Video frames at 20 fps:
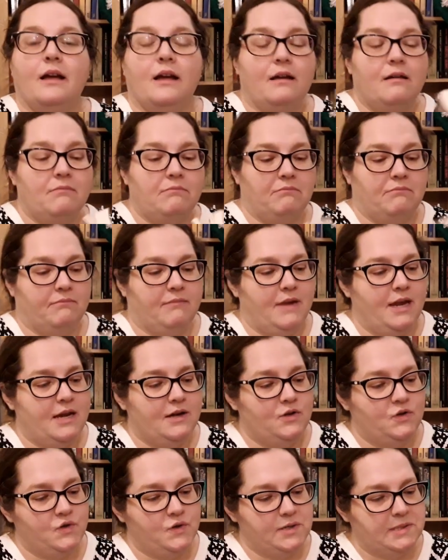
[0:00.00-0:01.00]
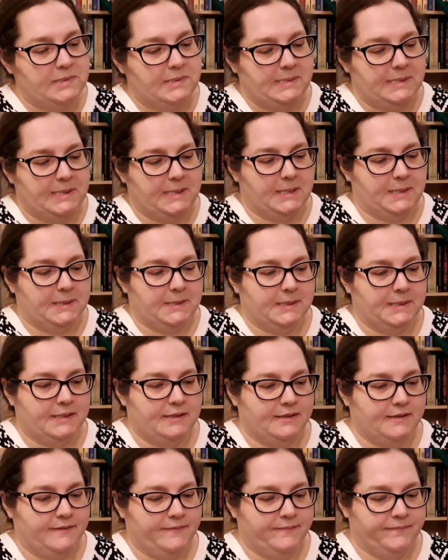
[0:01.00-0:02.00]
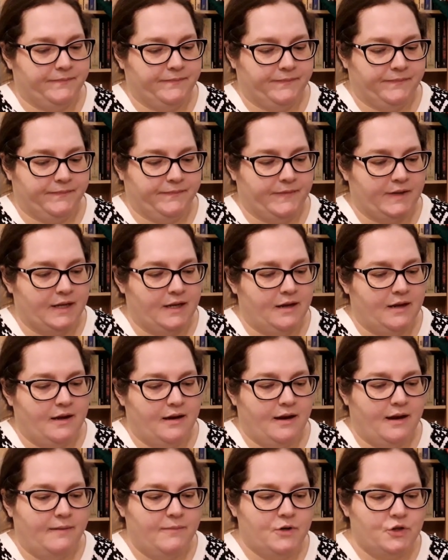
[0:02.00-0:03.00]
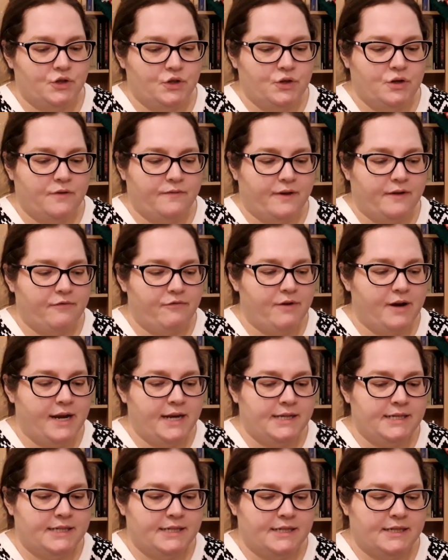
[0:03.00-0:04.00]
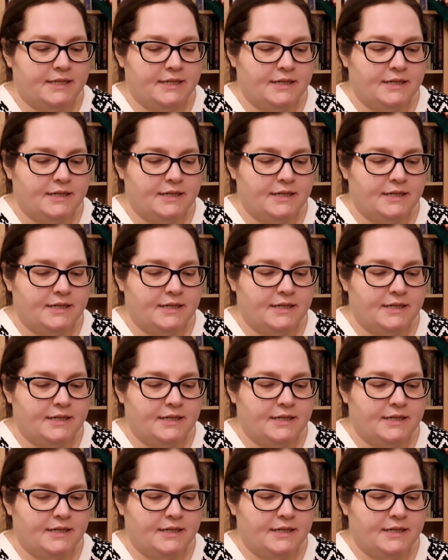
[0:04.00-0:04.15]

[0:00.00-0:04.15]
Oh, interesting. I'm not sure if I've read